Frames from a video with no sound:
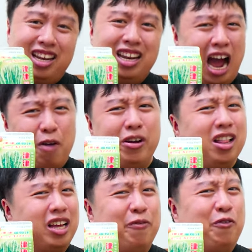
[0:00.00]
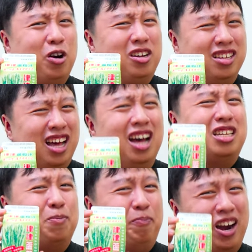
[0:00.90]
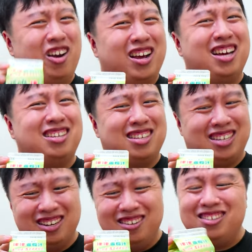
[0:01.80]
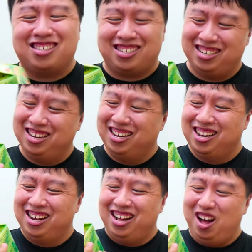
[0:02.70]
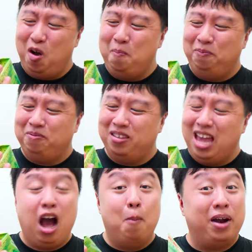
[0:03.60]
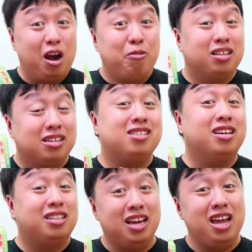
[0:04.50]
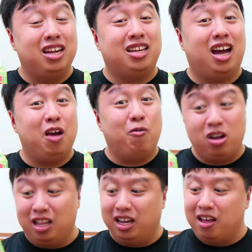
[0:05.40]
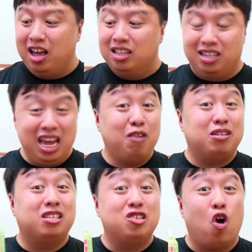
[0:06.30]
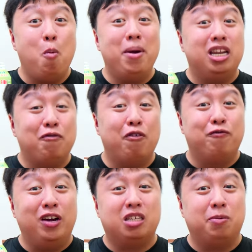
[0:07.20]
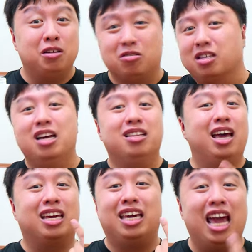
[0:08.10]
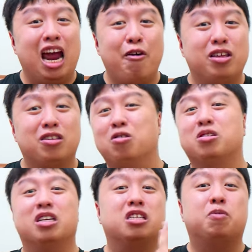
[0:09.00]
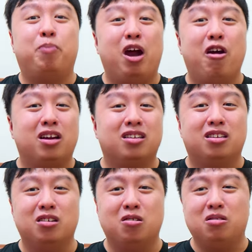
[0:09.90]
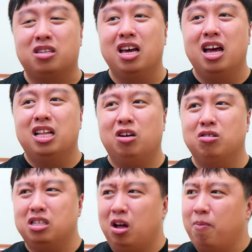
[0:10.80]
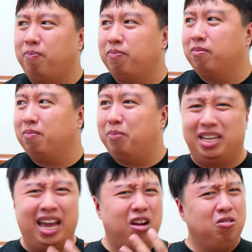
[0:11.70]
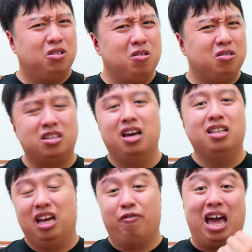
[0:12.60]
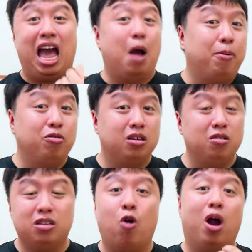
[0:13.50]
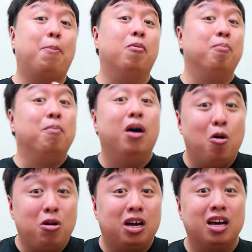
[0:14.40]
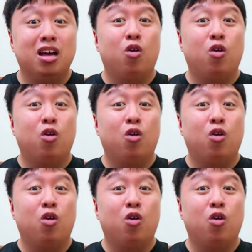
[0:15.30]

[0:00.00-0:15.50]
Not really looking forward to the asparagus juice. Yeah, apparently this is a thing in Taiwan. Like, they have so many different vegetable juice. They have carrot juice, asparagus juice. There's some potato juice. They have apple juice or apple milk,